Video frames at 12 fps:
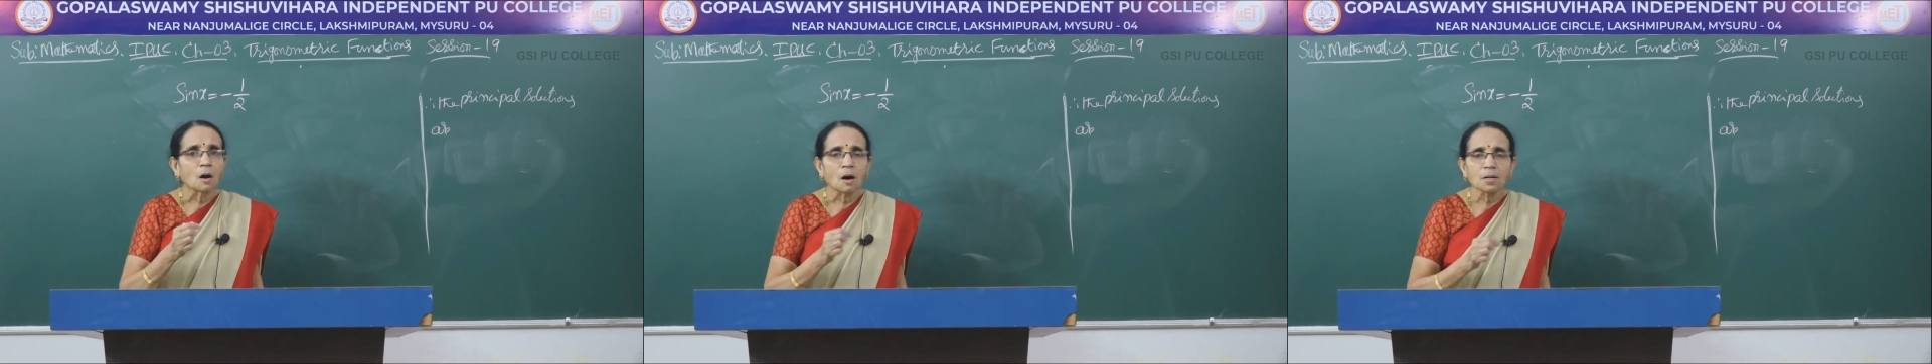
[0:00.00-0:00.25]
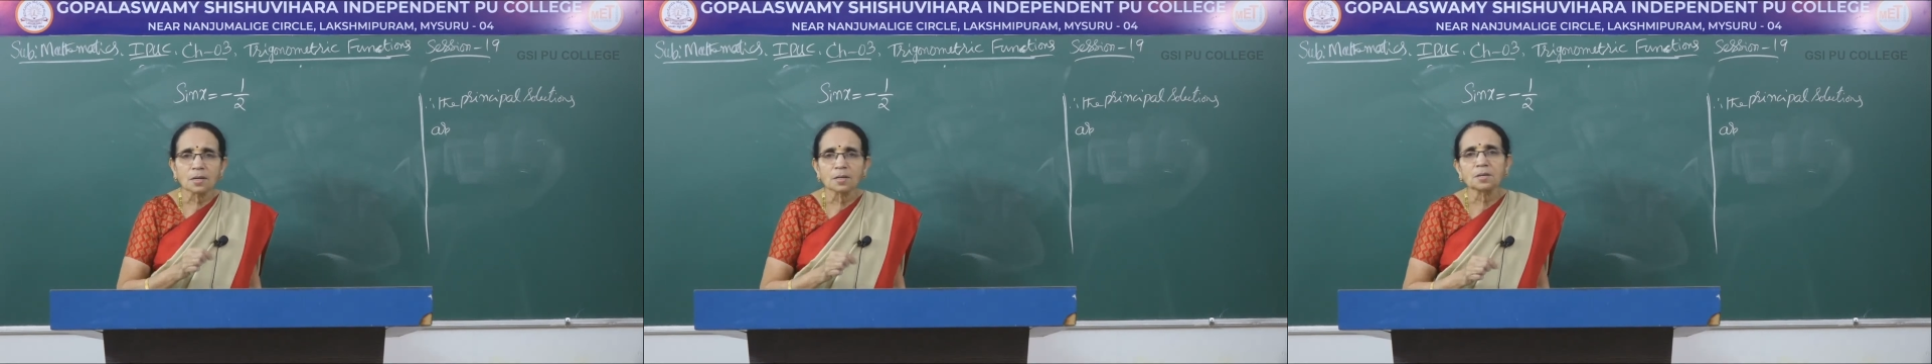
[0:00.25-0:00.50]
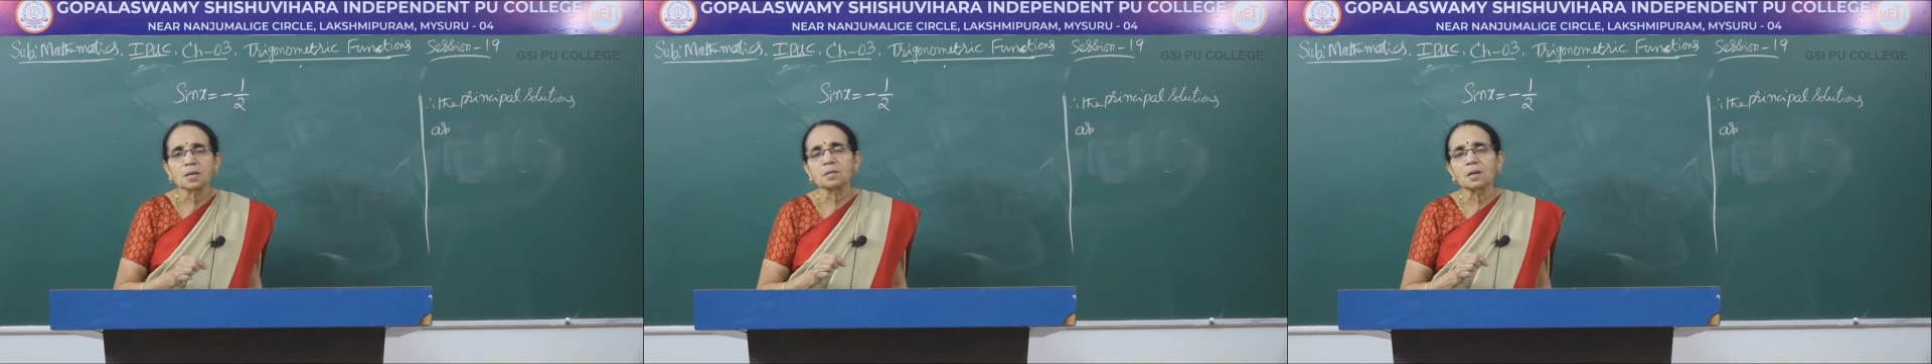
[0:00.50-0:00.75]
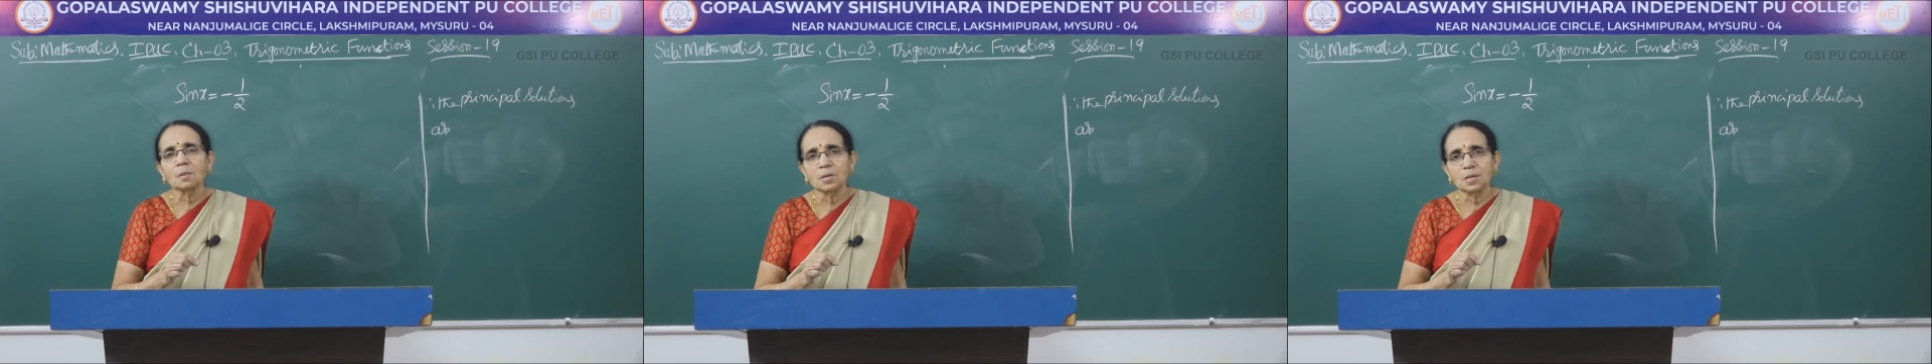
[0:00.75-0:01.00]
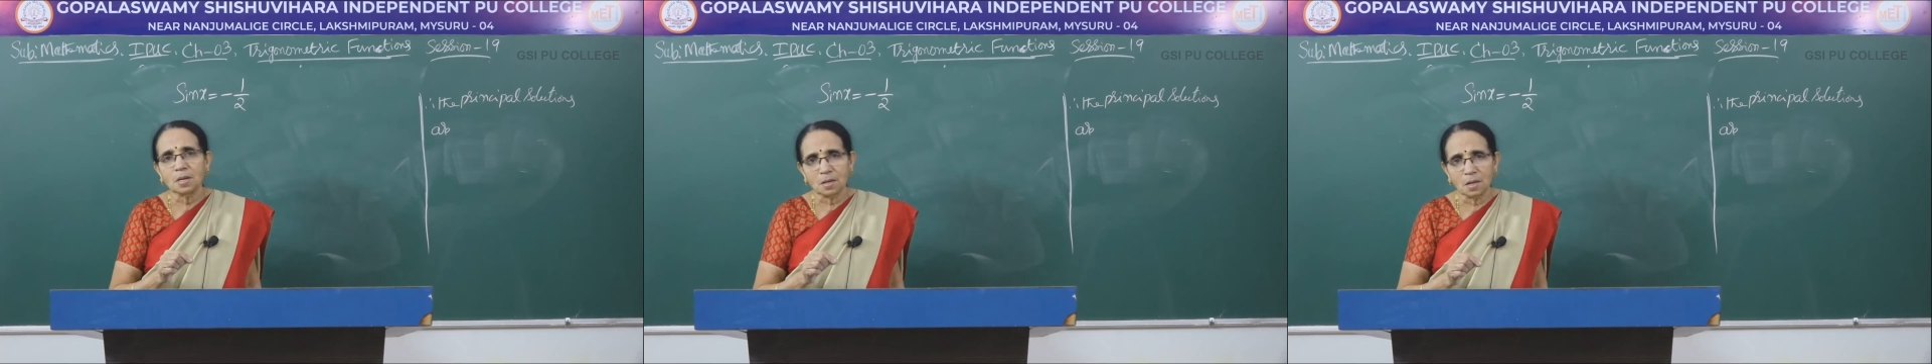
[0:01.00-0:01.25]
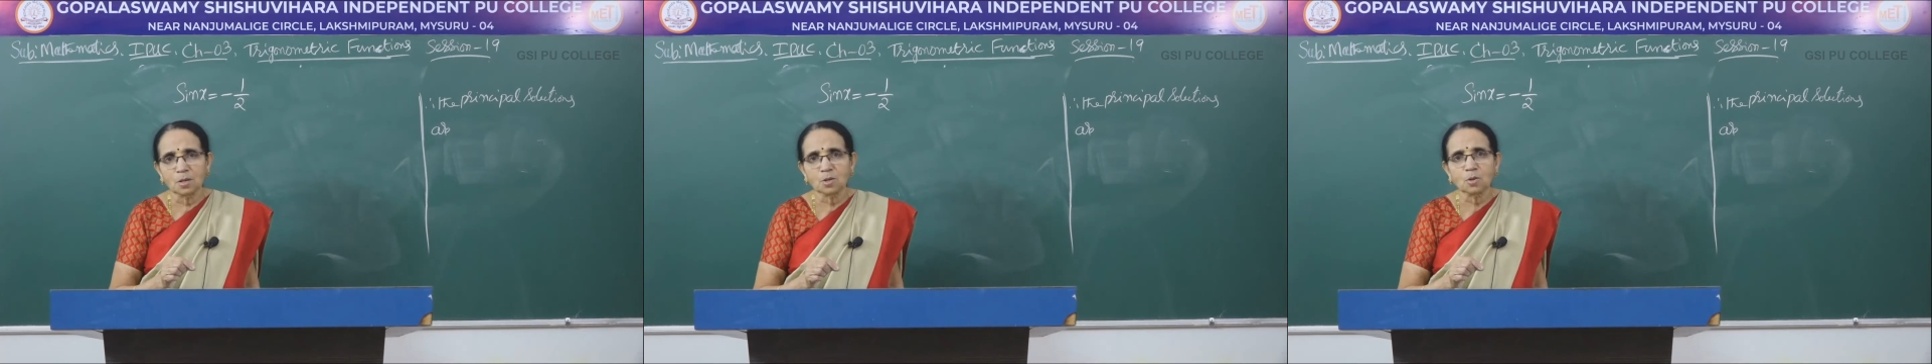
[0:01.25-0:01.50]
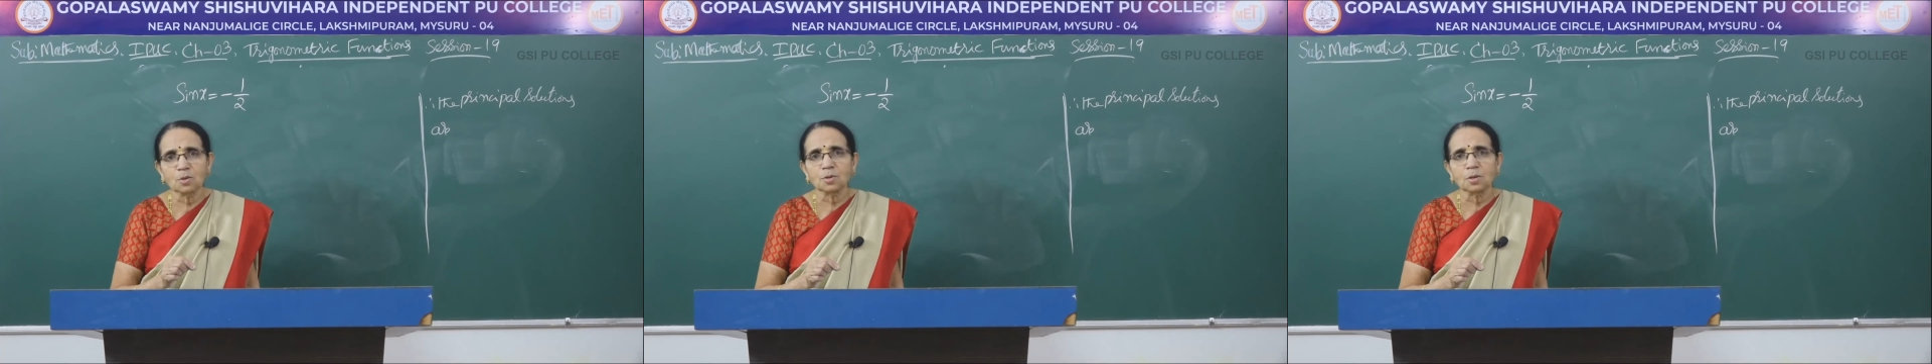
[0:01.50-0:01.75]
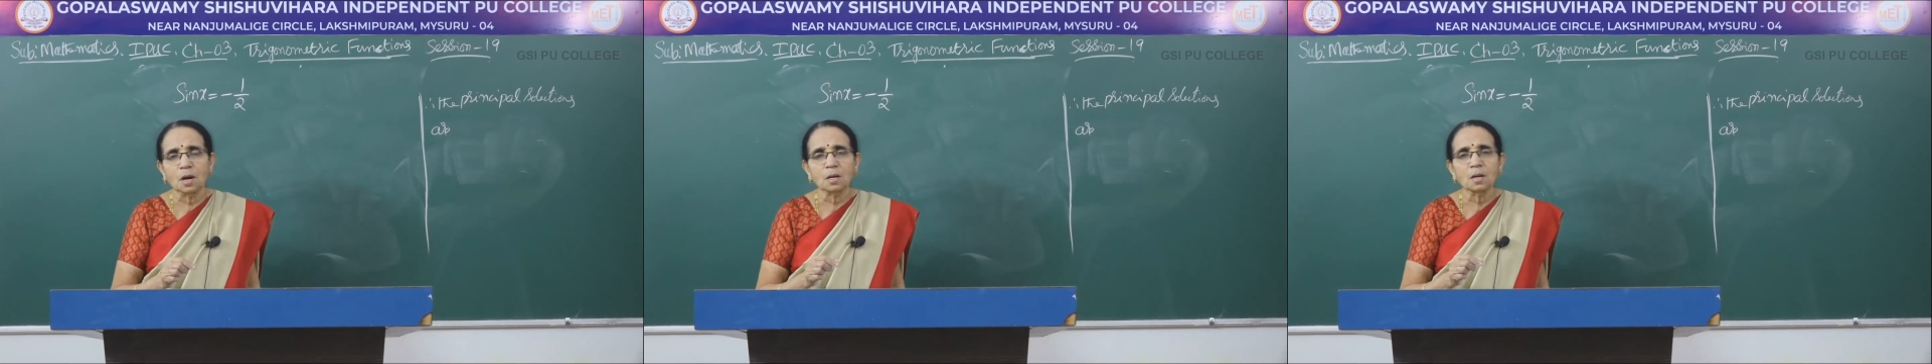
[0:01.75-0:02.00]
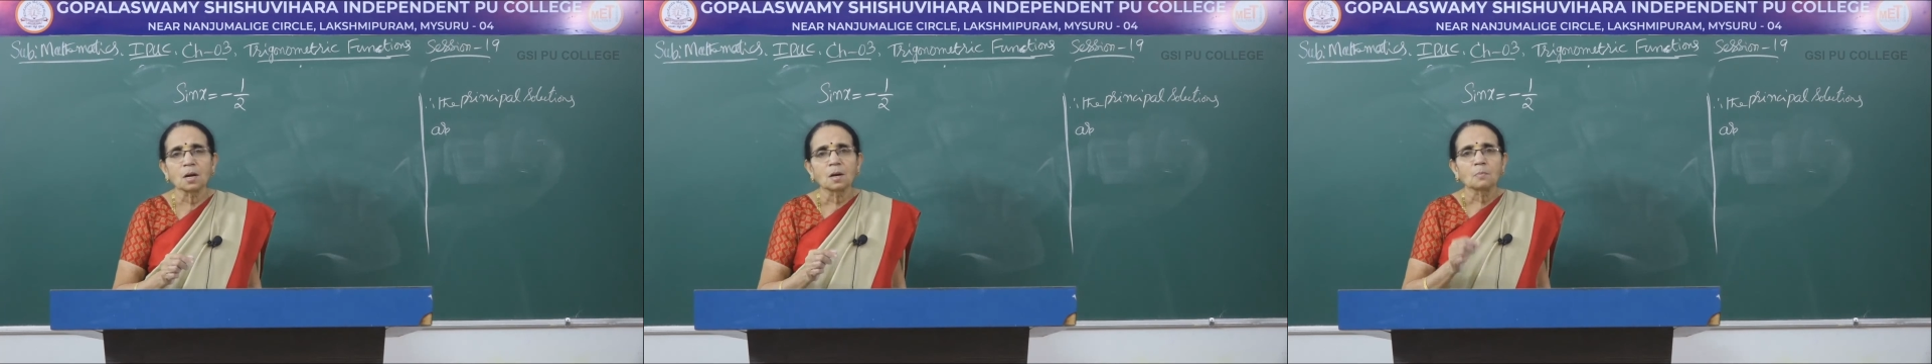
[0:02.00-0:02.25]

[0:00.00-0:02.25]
all the trigonometric ratios are